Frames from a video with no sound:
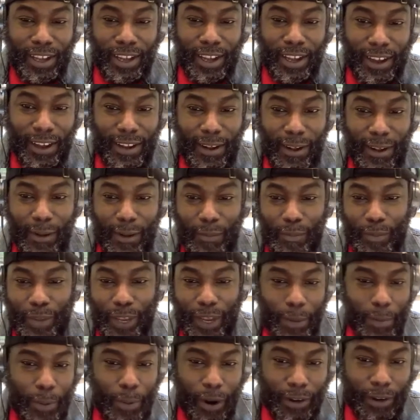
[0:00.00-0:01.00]
Um,
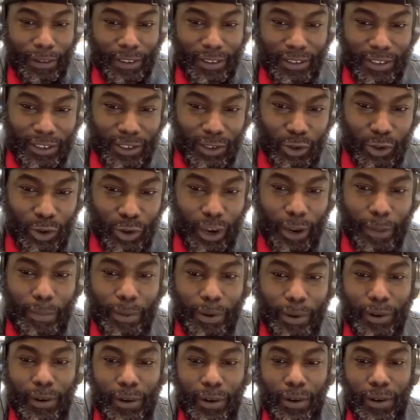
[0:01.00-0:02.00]
being a part of this is great,
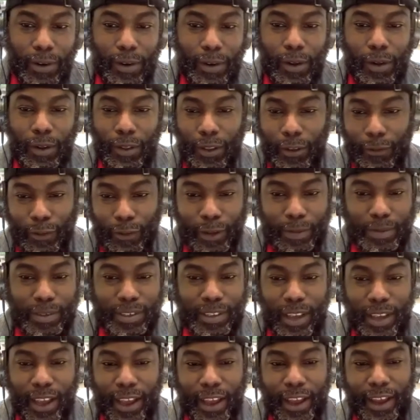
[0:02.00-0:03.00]
but on the flip
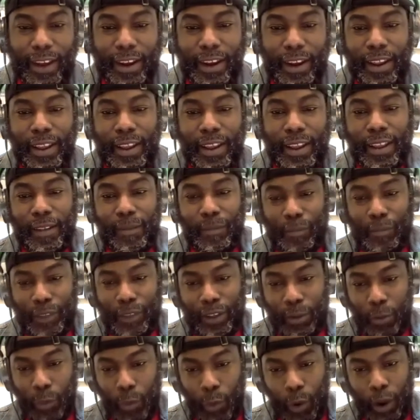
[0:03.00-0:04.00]
side,
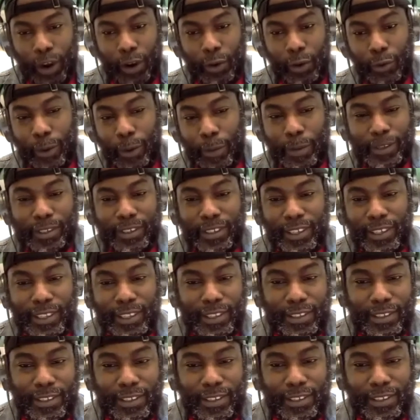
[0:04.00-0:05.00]
what it
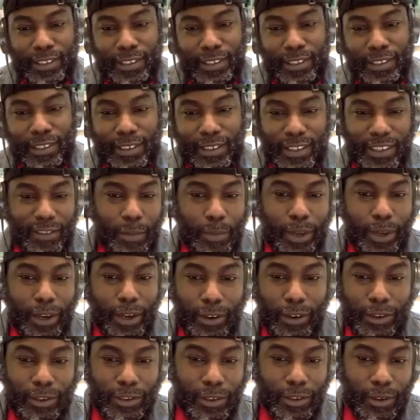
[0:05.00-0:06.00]
represents is
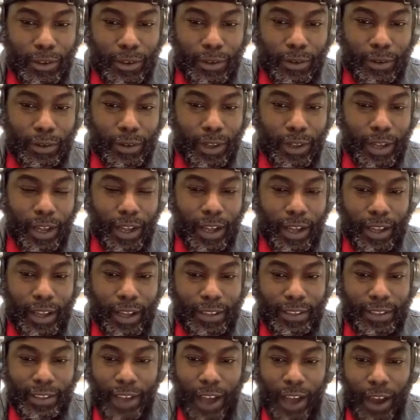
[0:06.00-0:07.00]
even bigger. So
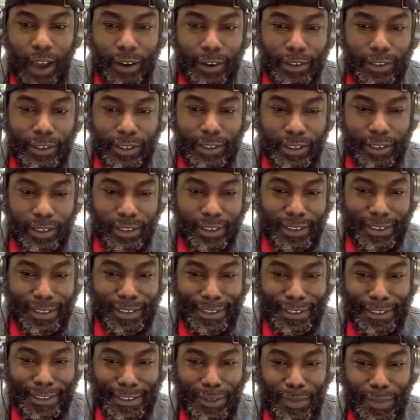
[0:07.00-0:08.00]
uh, it's an honor
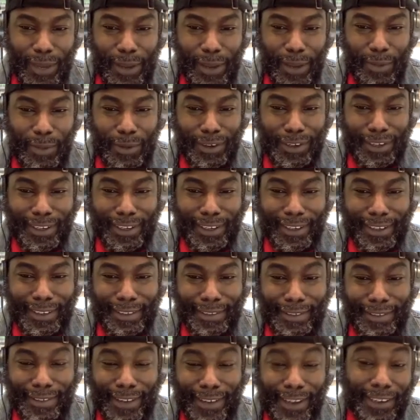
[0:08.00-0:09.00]
to to be able
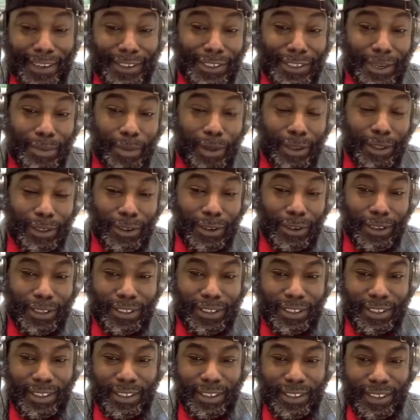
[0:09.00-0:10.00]
to kind of share my
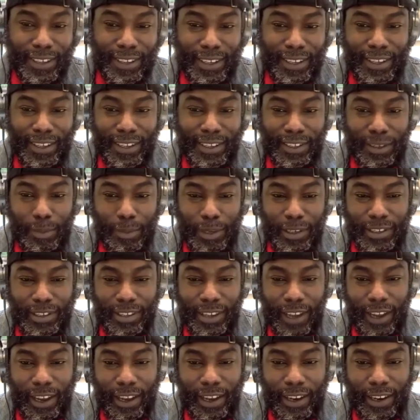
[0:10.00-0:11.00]
thoughts and some
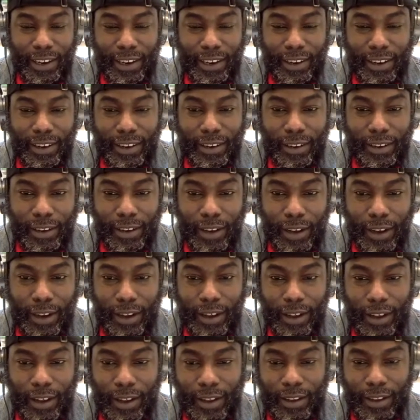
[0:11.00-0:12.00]
insight and
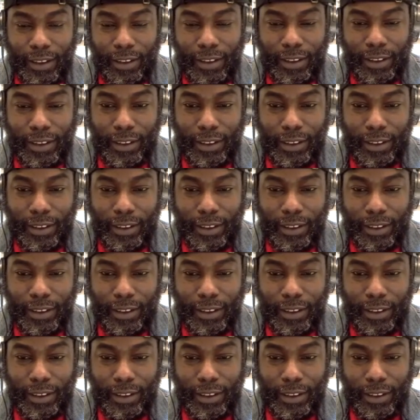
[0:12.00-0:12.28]
uh,